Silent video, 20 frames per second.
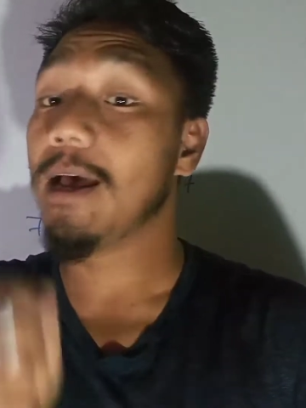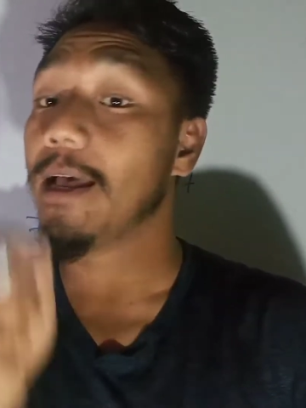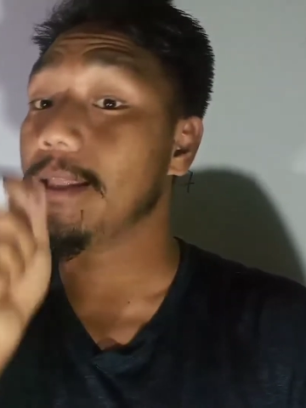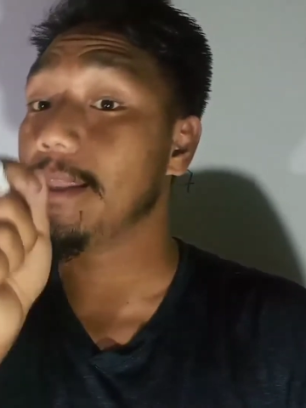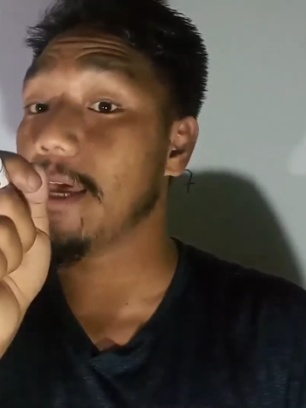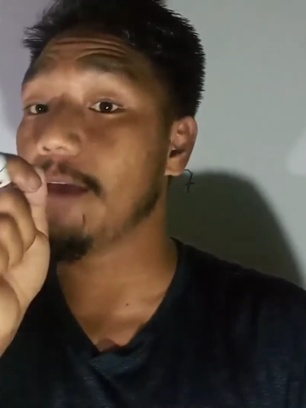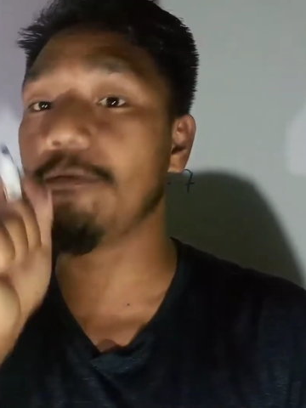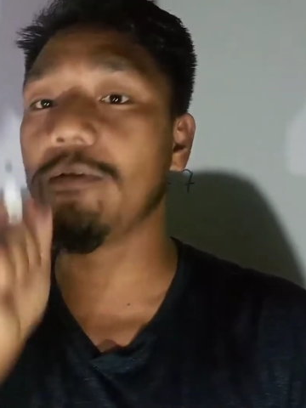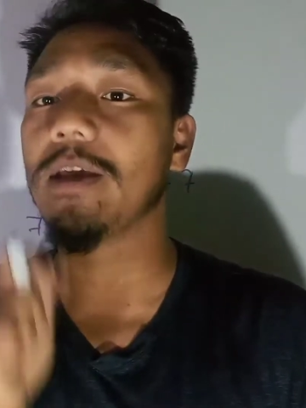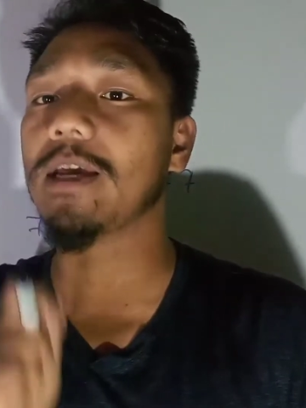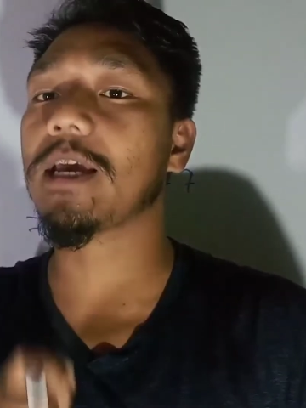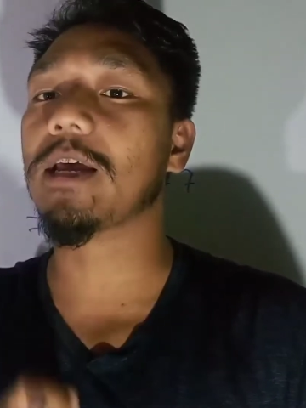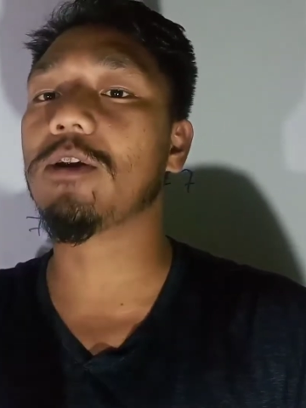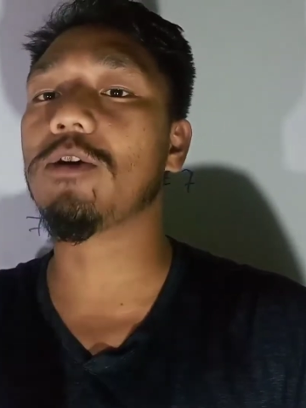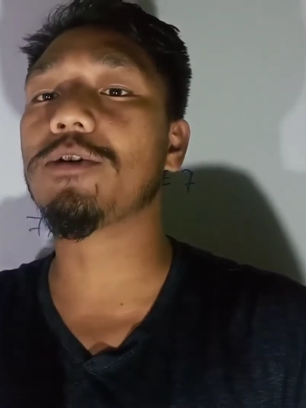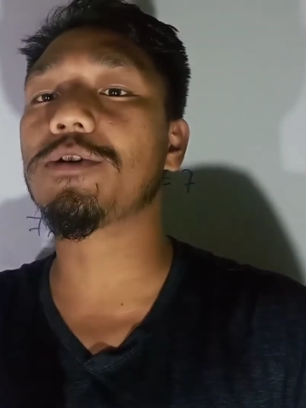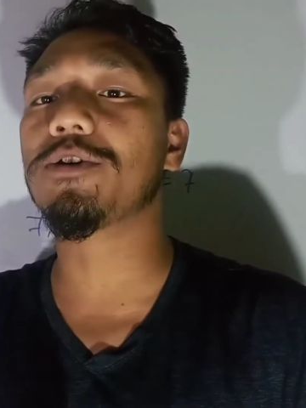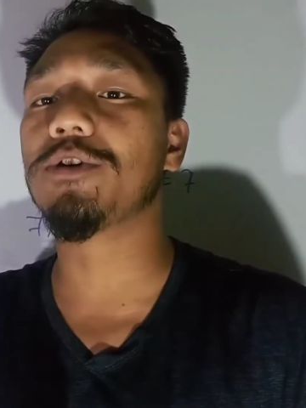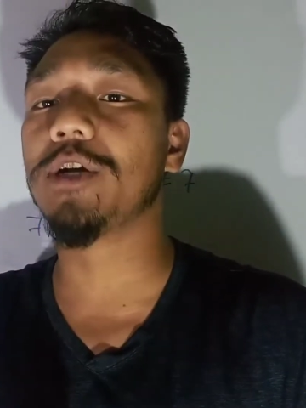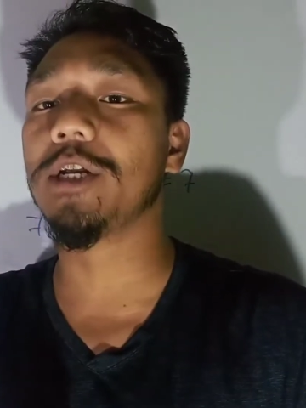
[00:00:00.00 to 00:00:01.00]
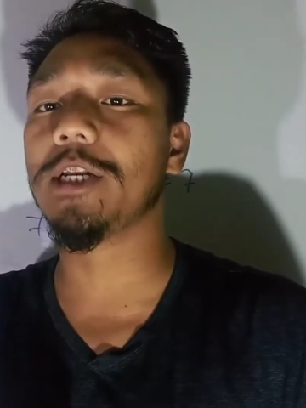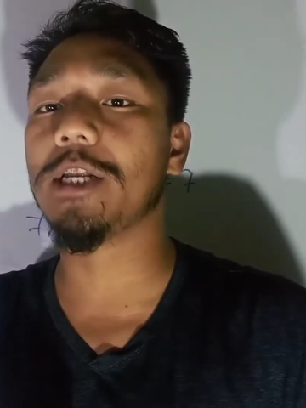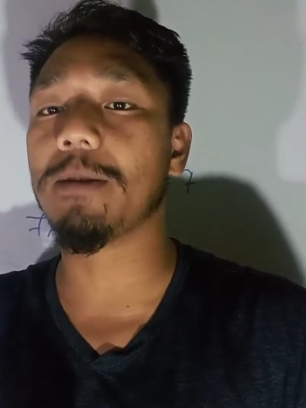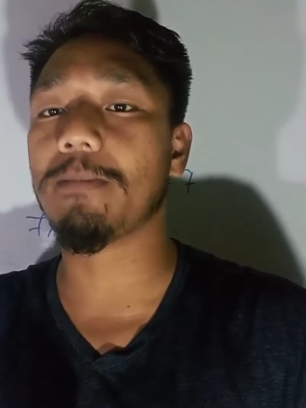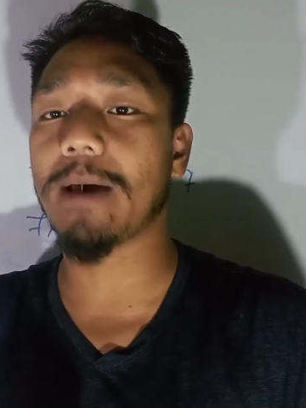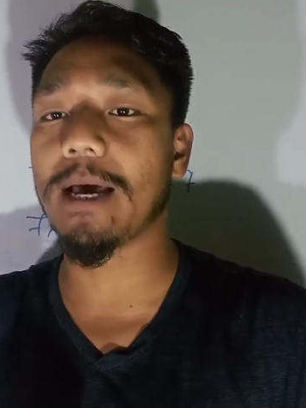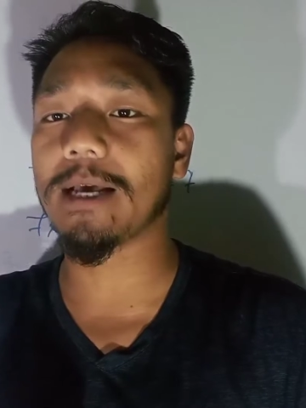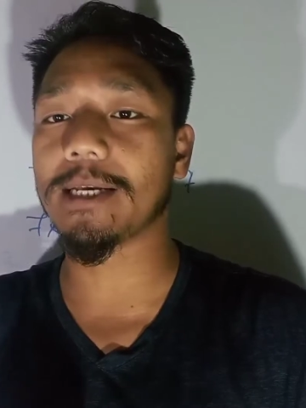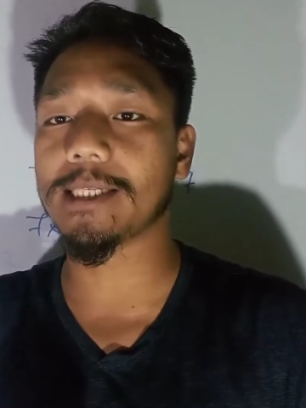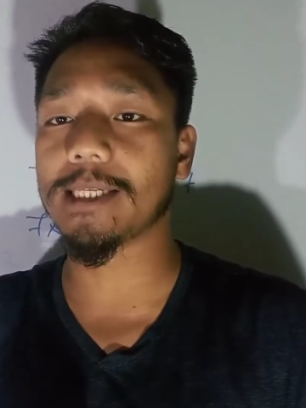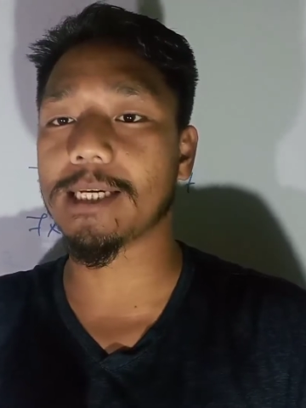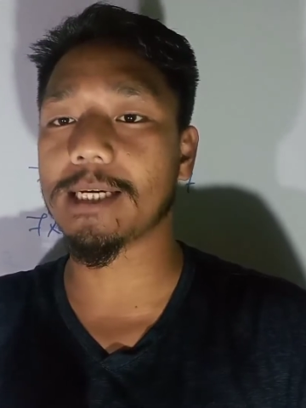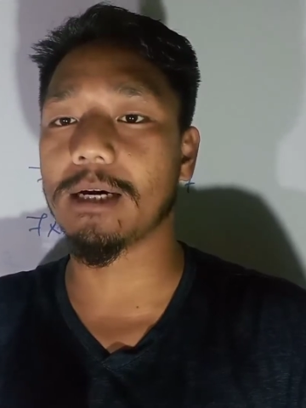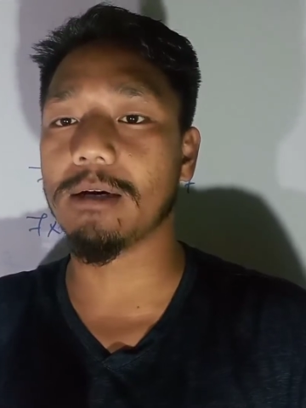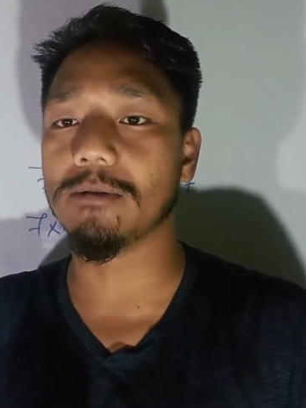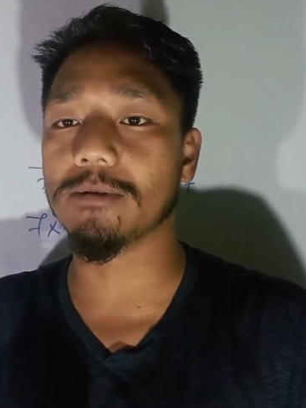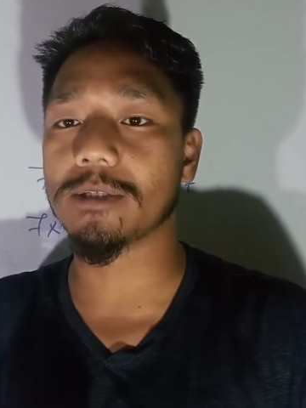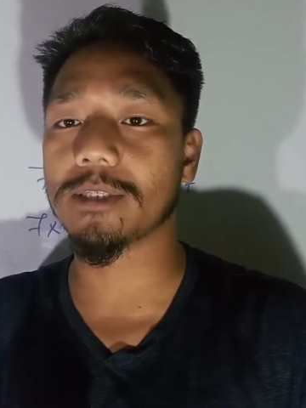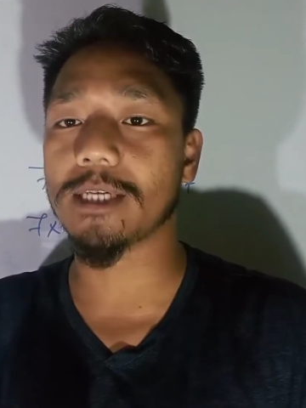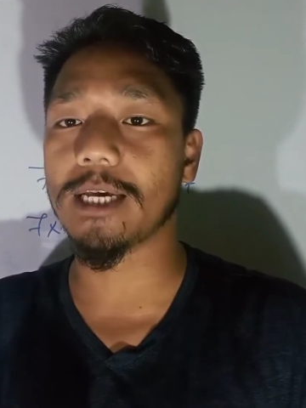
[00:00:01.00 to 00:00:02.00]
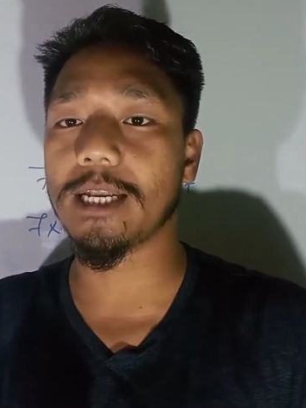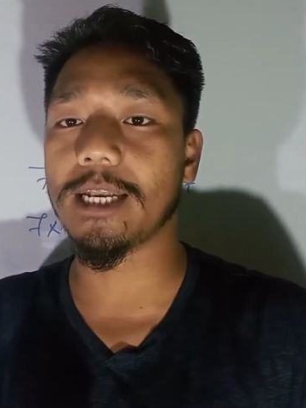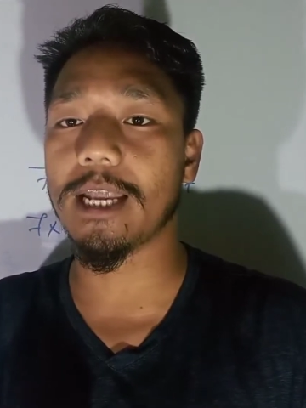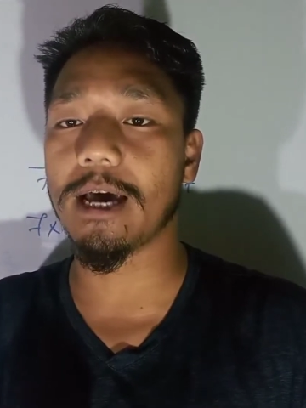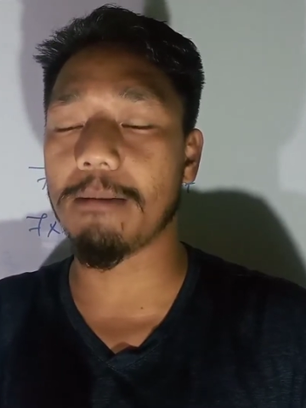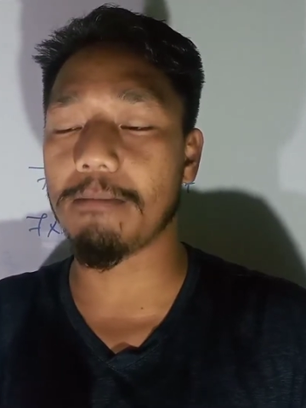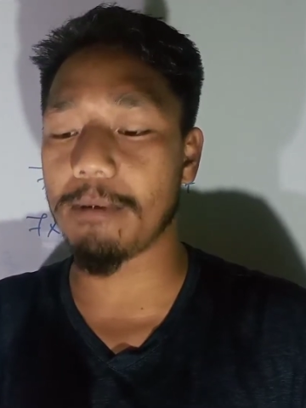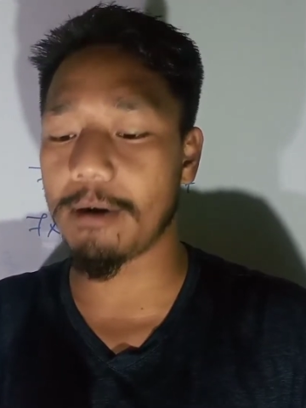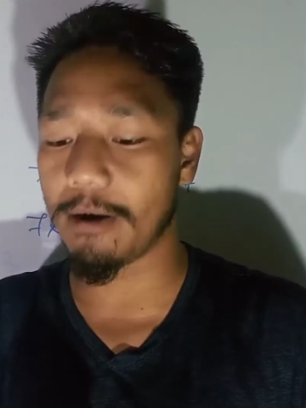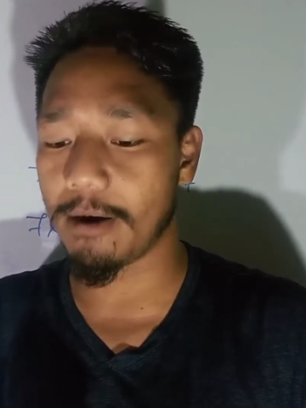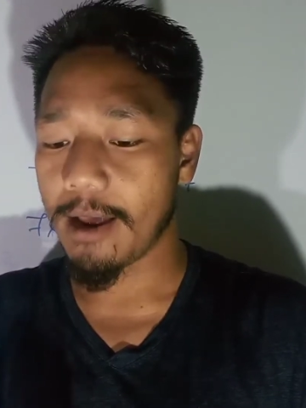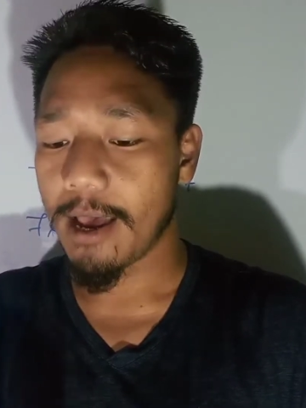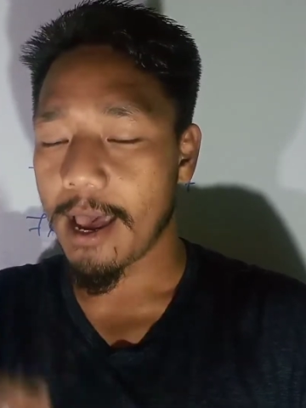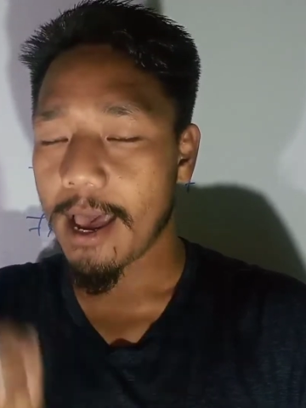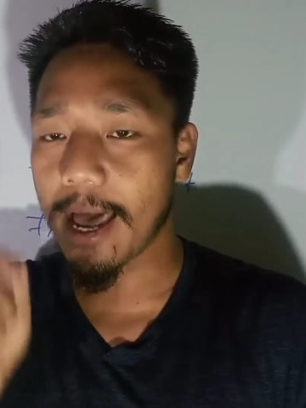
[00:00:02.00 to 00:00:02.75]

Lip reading: then we cannot treat them as a constant number.